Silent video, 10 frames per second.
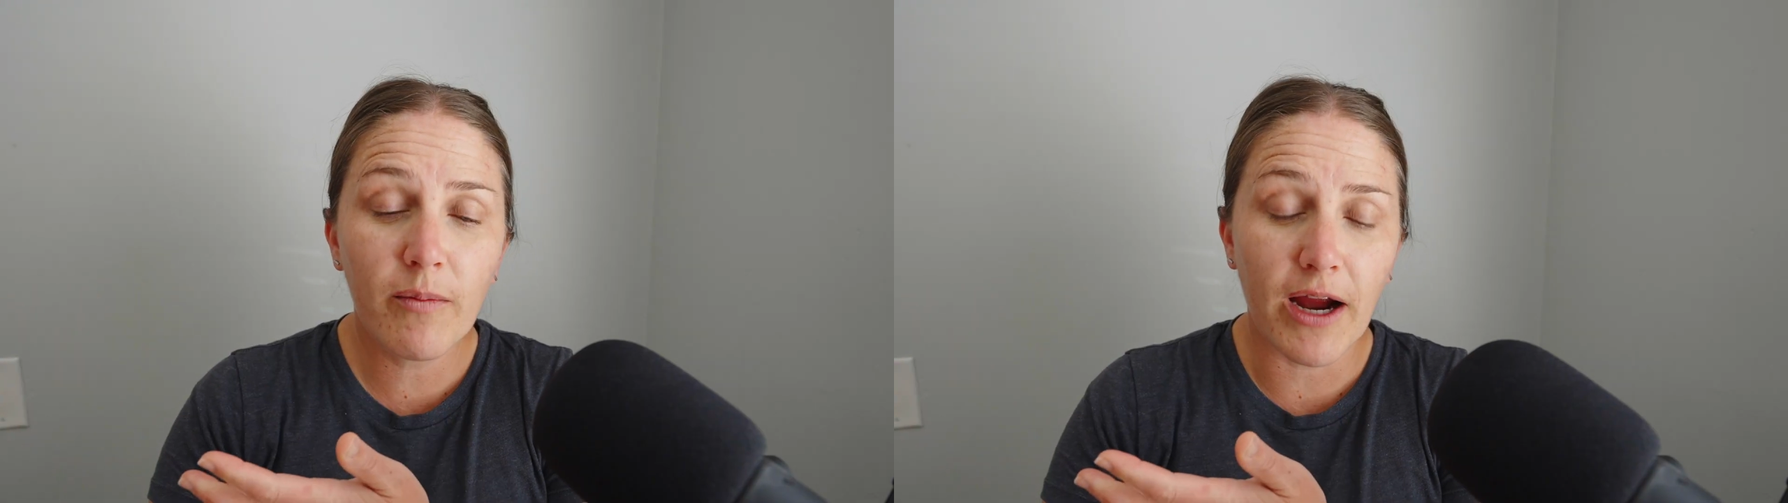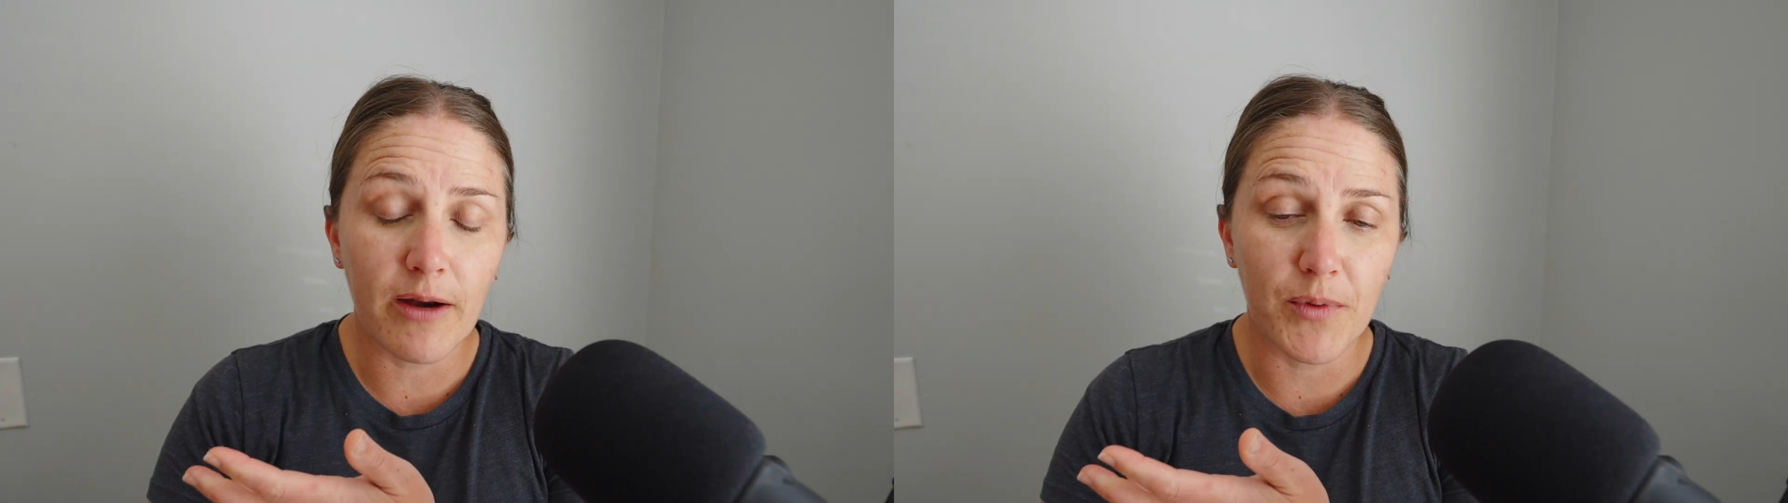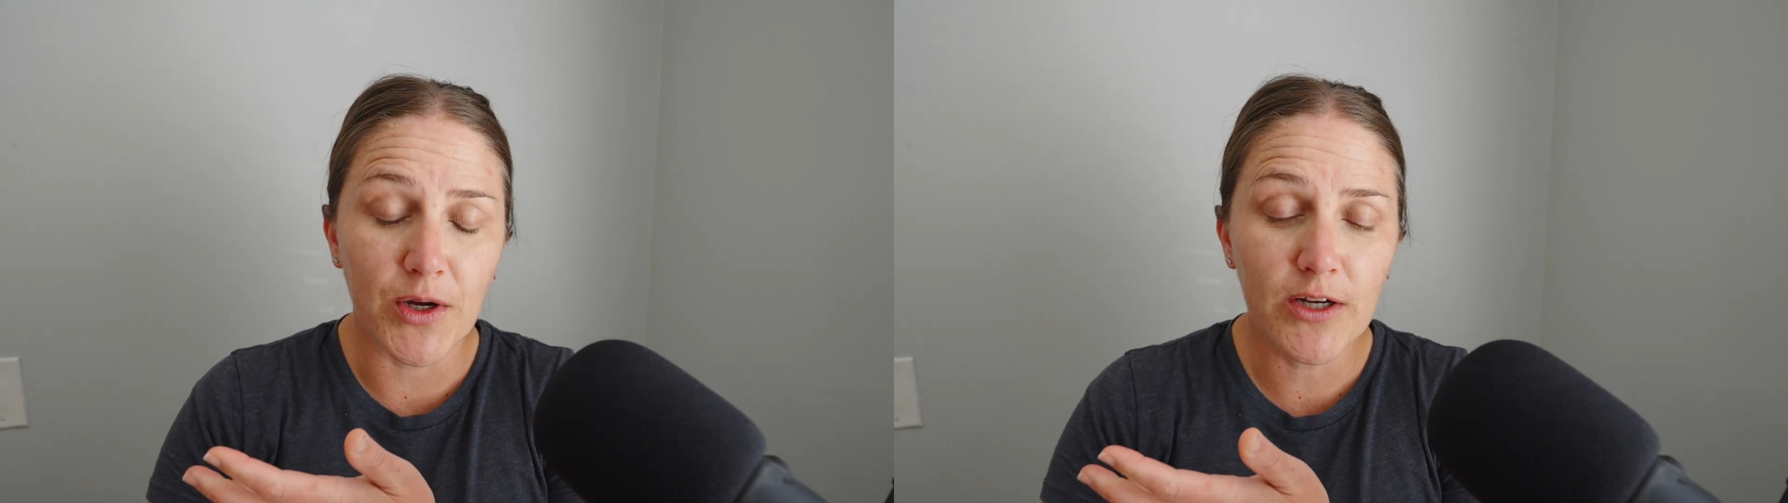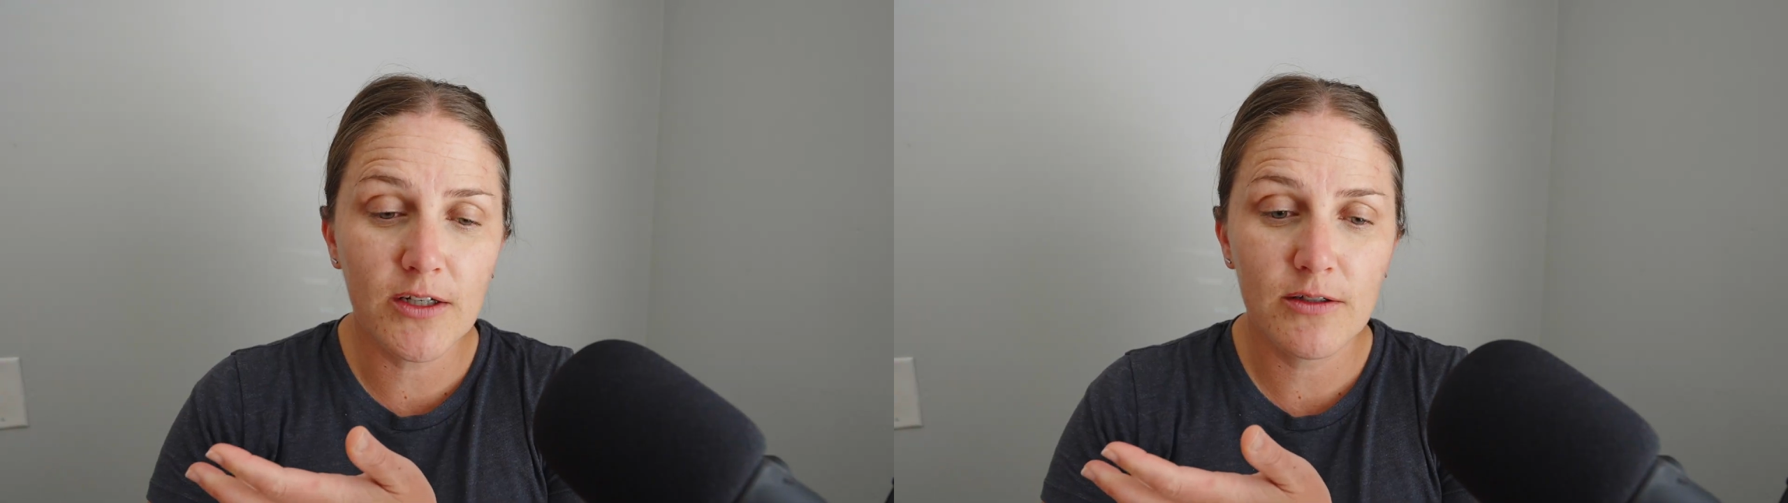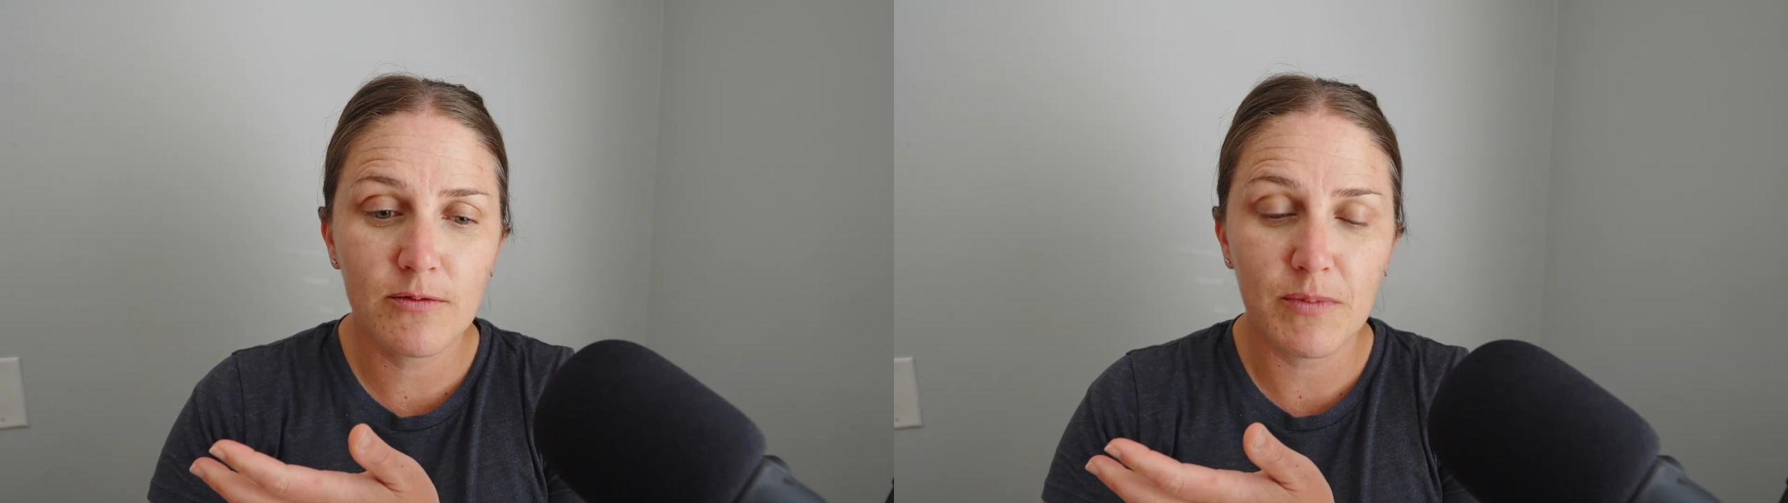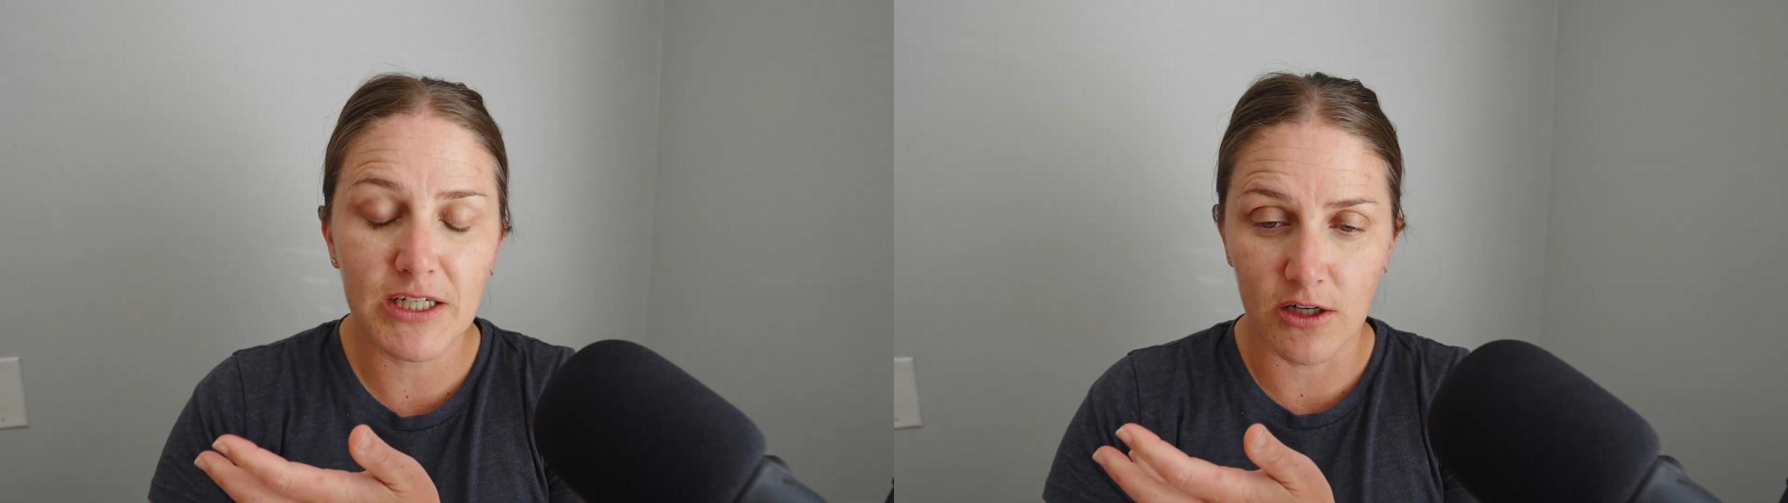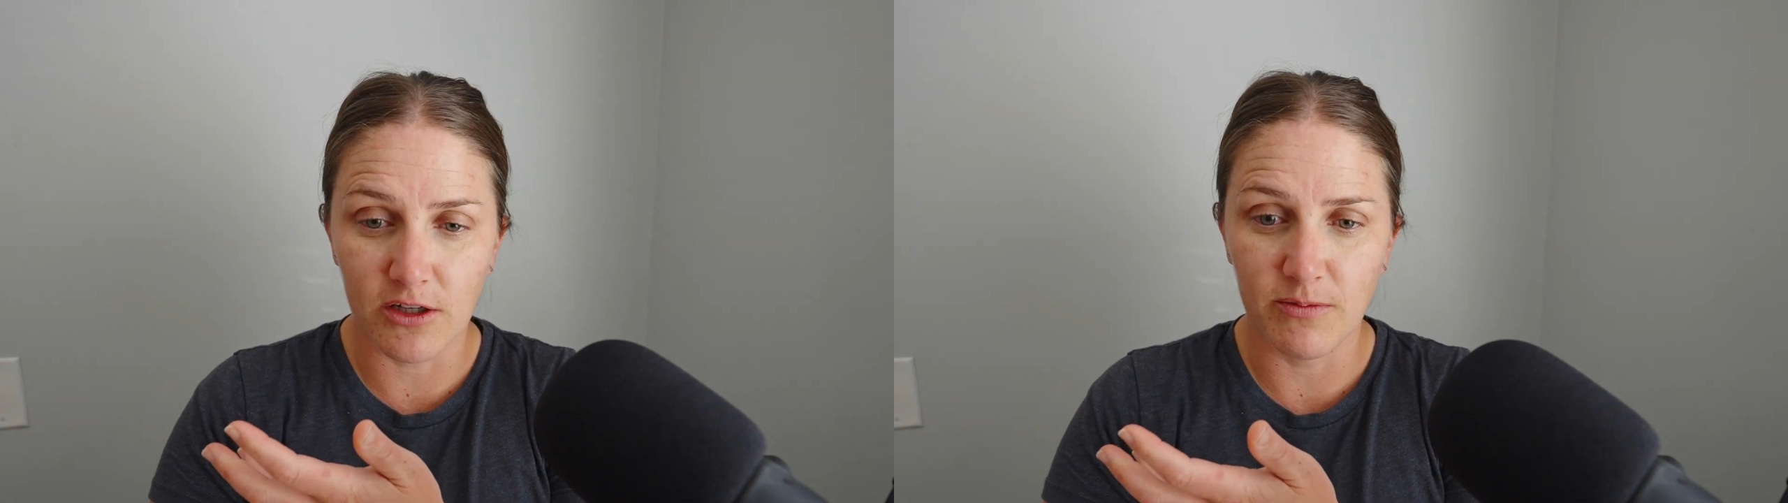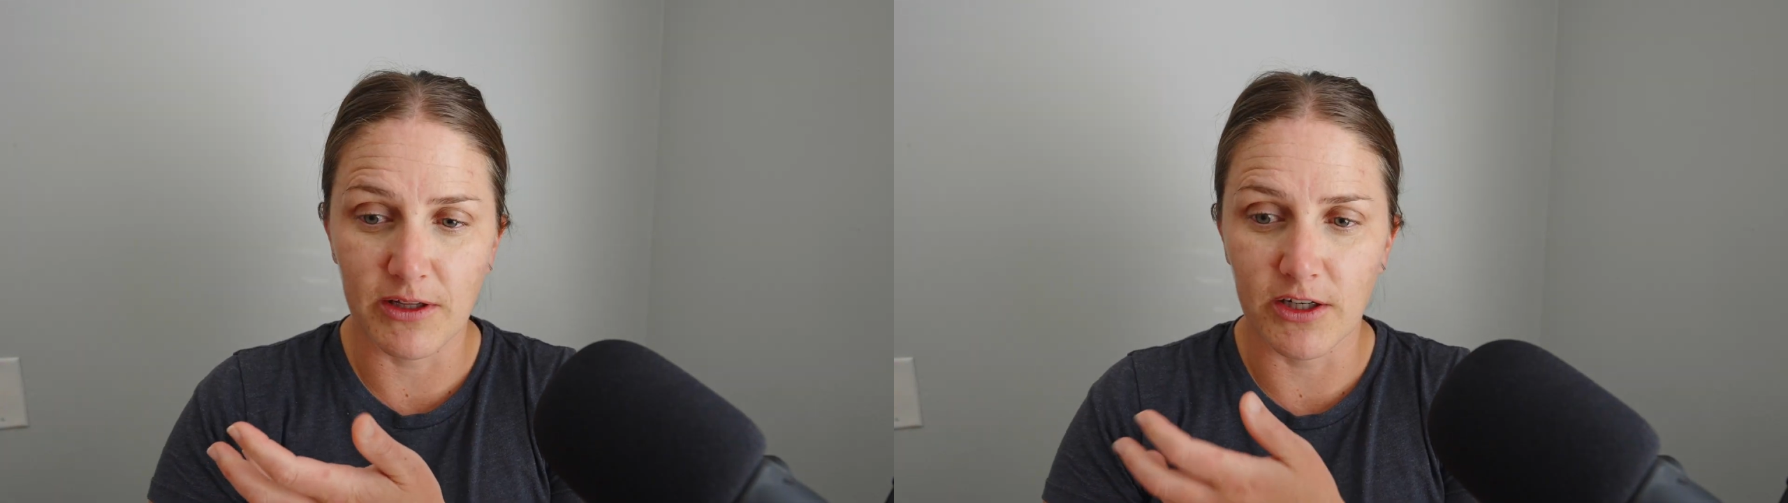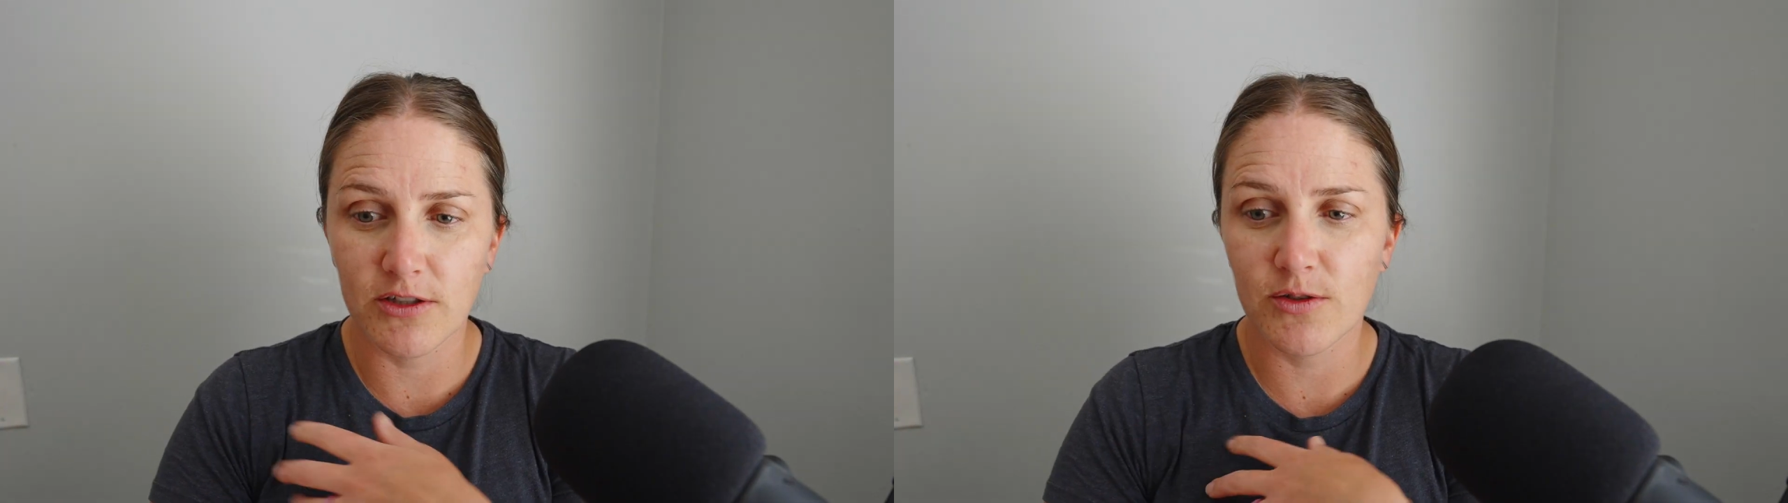Brand book by Jonathan Miller.